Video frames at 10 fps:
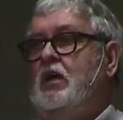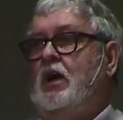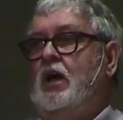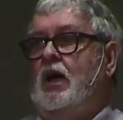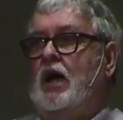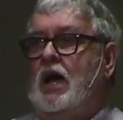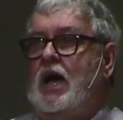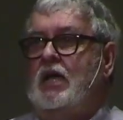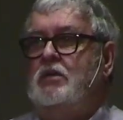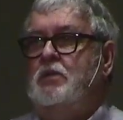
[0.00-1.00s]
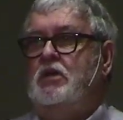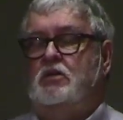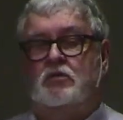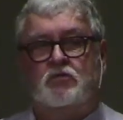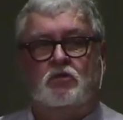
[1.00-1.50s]
I admit
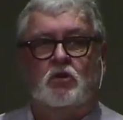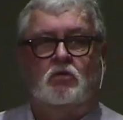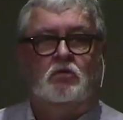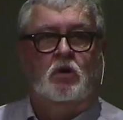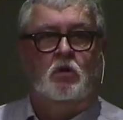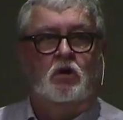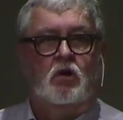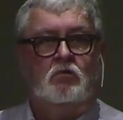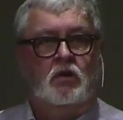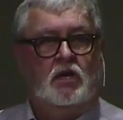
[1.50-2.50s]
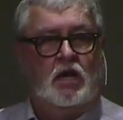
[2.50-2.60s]
it if you don't know it already.